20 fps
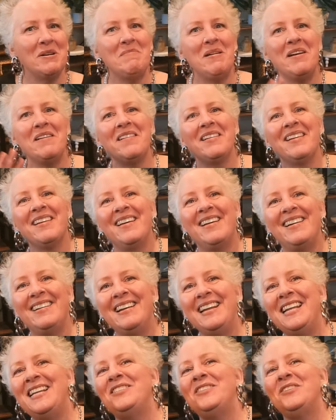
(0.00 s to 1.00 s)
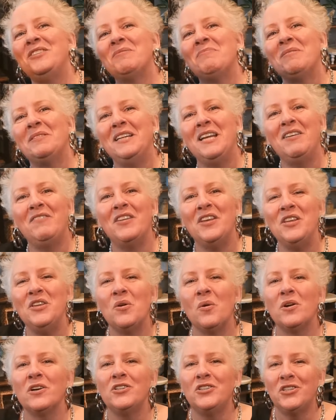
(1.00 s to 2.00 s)
America needs you to believe that
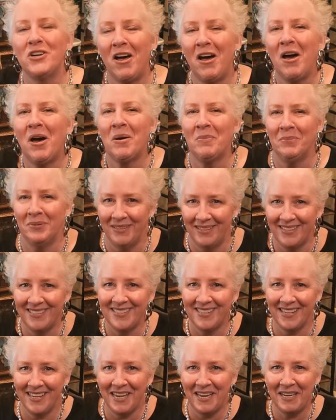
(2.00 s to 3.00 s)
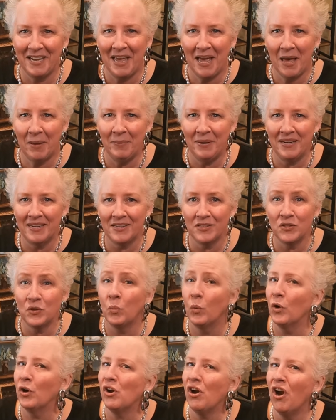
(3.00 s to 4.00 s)
your job is the key to happiness.
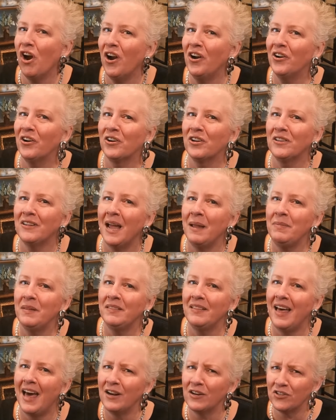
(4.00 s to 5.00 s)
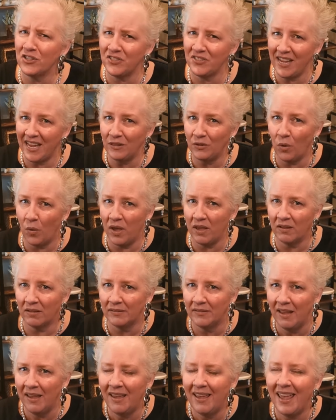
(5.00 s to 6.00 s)
Work harder, climb the ladder, stay loyal,
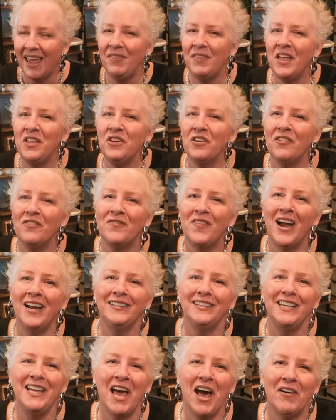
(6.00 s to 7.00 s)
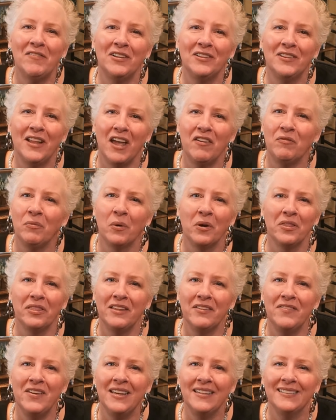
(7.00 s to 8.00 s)
and then you'll finally have a life worth
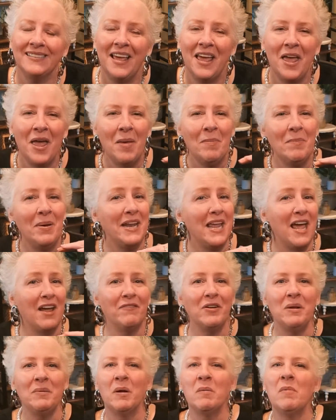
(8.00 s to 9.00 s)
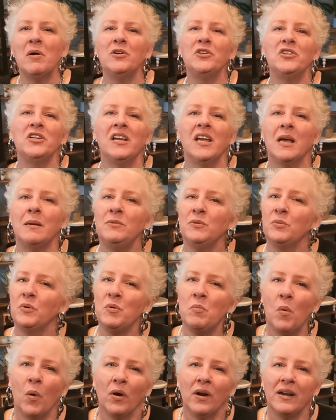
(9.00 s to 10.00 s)
living. But every promotion comes with
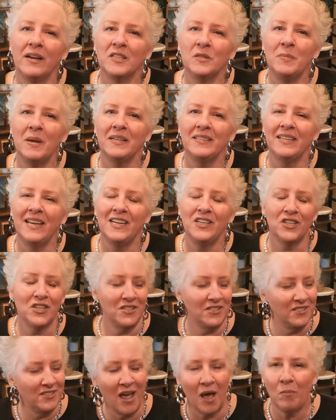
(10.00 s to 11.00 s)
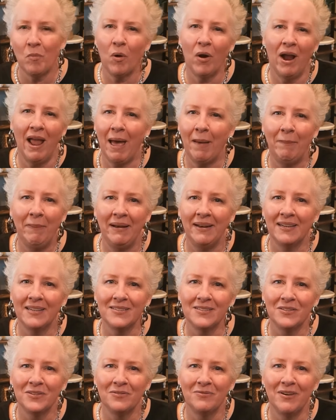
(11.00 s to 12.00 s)
more expectations, not more
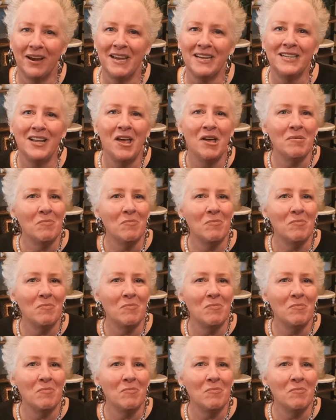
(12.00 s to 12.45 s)
happiness, right?